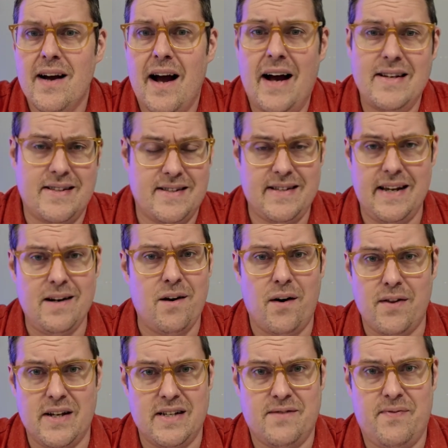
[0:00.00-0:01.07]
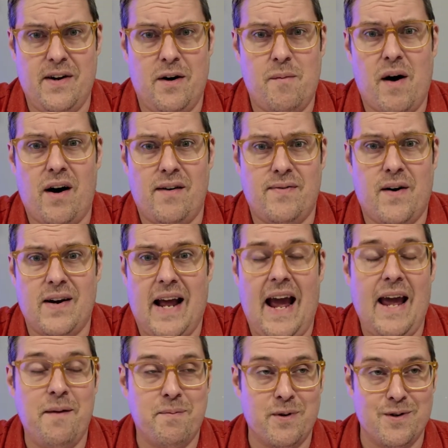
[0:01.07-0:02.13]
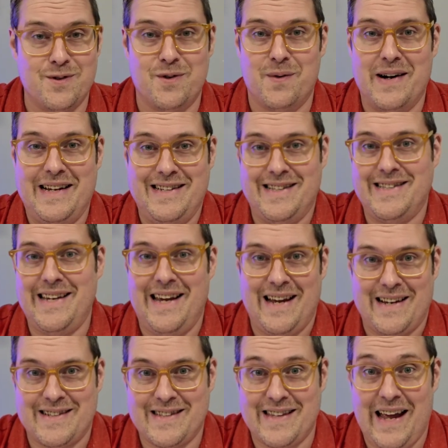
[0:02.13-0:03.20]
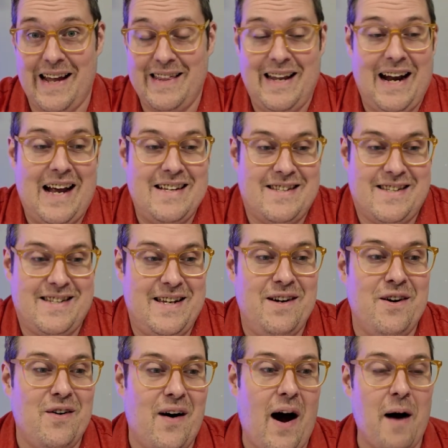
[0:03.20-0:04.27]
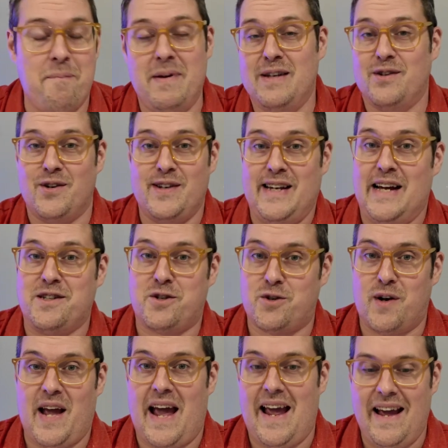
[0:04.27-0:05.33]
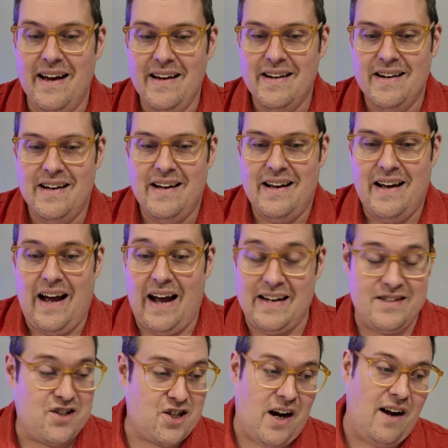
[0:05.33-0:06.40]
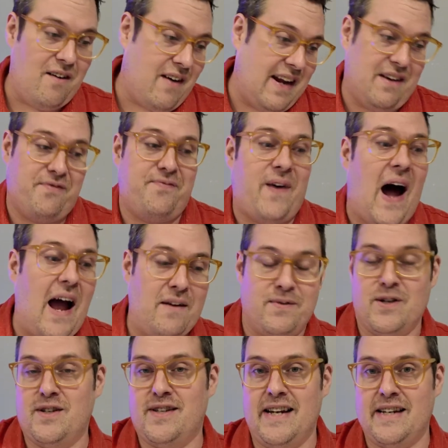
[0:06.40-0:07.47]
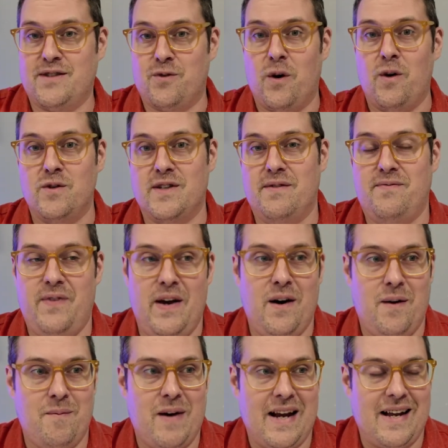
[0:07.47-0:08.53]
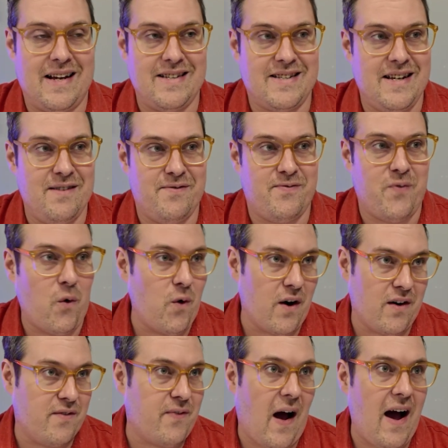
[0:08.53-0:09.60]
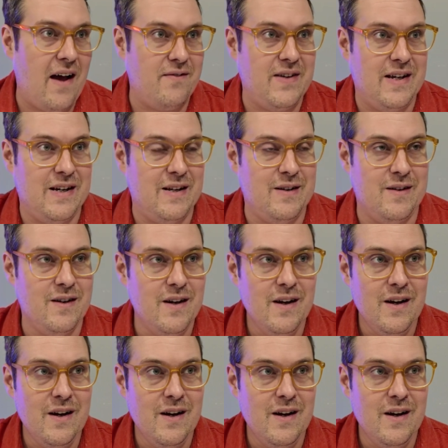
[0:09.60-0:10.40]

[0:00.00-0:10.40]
I sent all this film off on April 26th, and then I still, up until yesterday, I'd shot like 5 or 6 rolls of film. Like, I sent 4 or 5 in